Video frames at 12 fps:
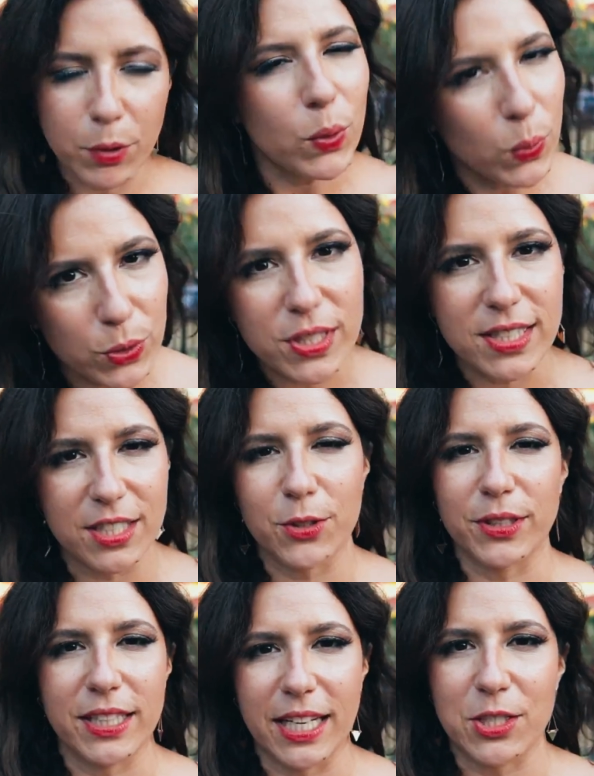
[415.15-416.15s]
They're cool to see
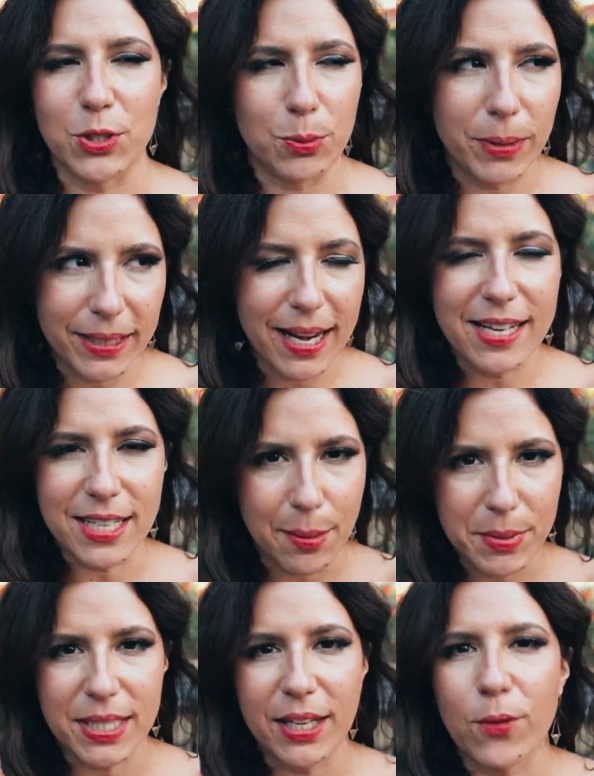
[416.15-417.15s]
during the day too, but
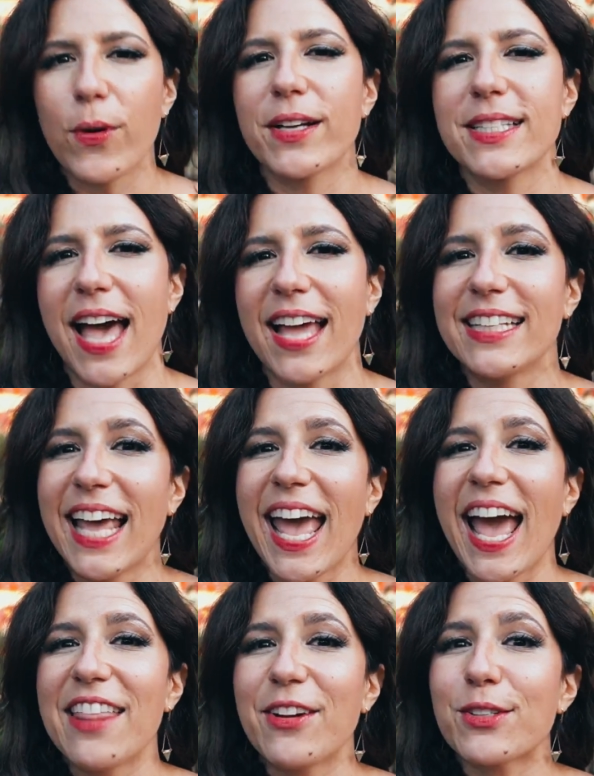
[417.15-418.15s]
nighttime is like where it's at.
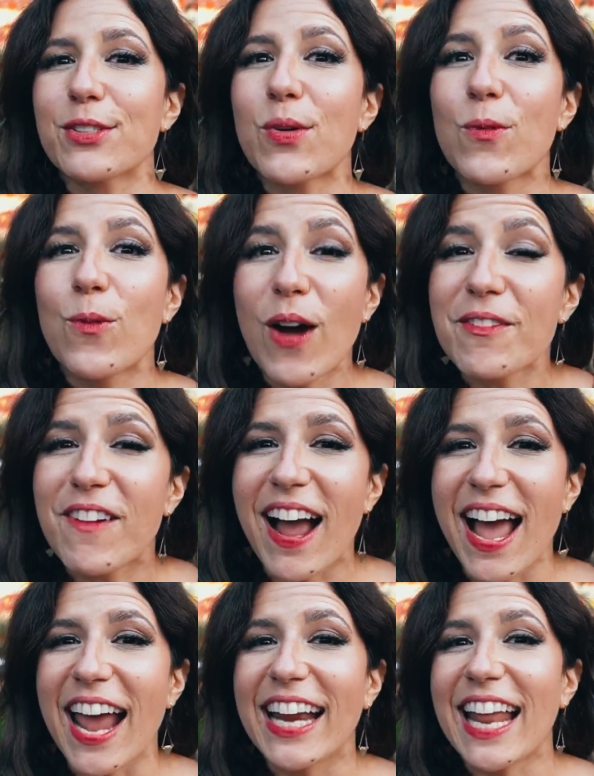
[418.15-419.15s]
And there's one
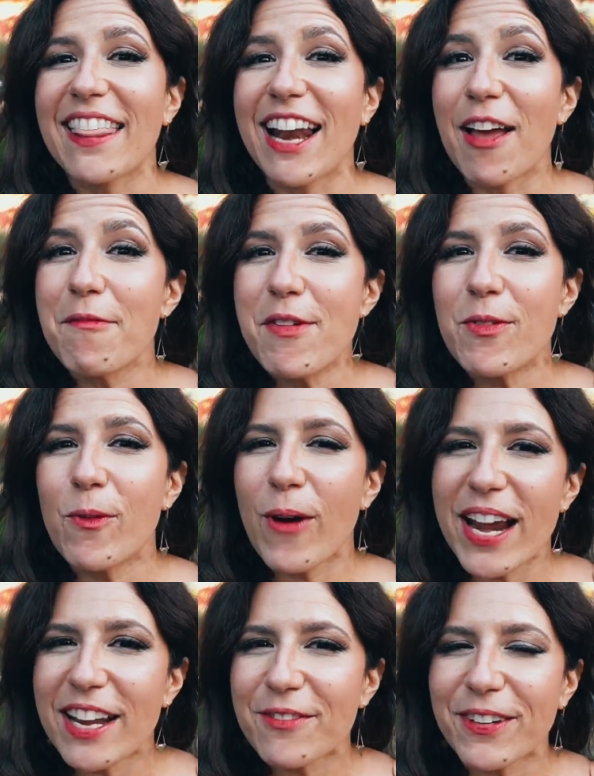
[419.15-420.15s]
ride that I've been
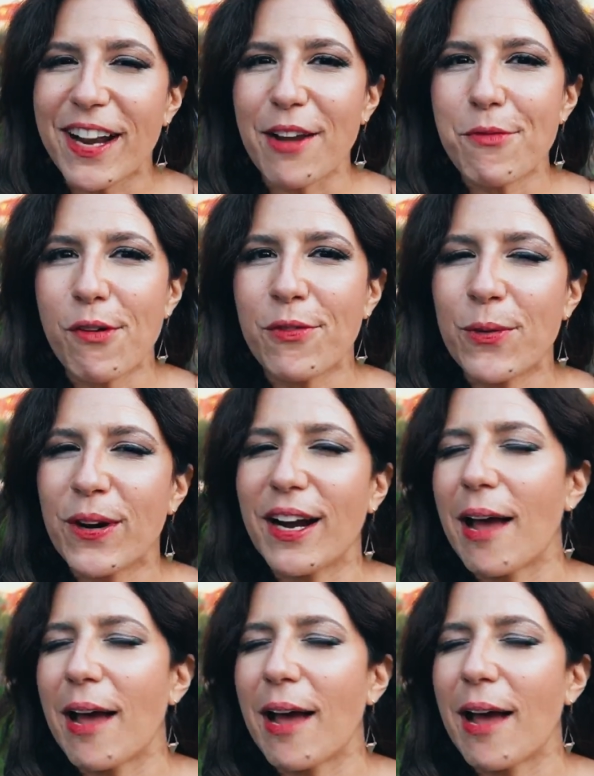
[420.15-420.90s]
waiting for nightfall for.